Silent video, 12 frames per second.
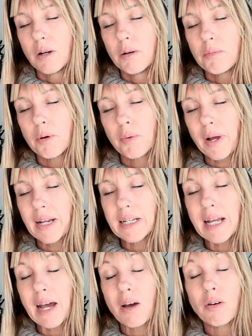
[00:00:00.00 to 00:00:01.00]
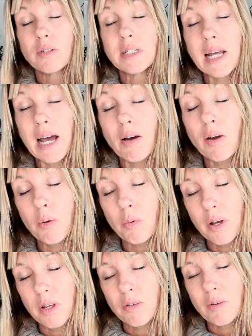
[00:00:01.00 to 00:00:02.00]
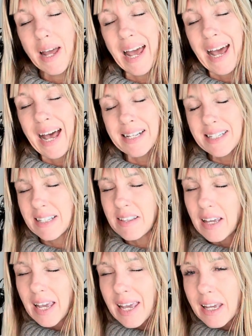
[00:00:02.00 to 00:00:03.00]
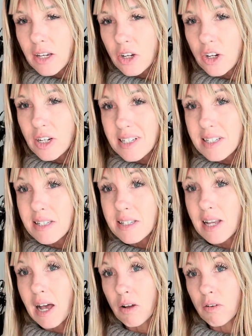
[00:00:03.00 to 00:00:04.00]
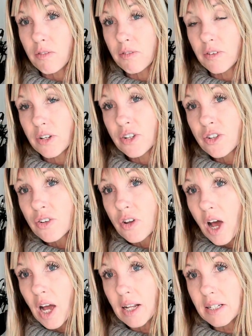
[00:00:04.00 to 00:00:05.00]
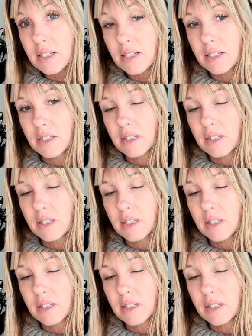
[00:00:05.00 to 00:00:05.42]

But right now I want you to ask the anger itself, not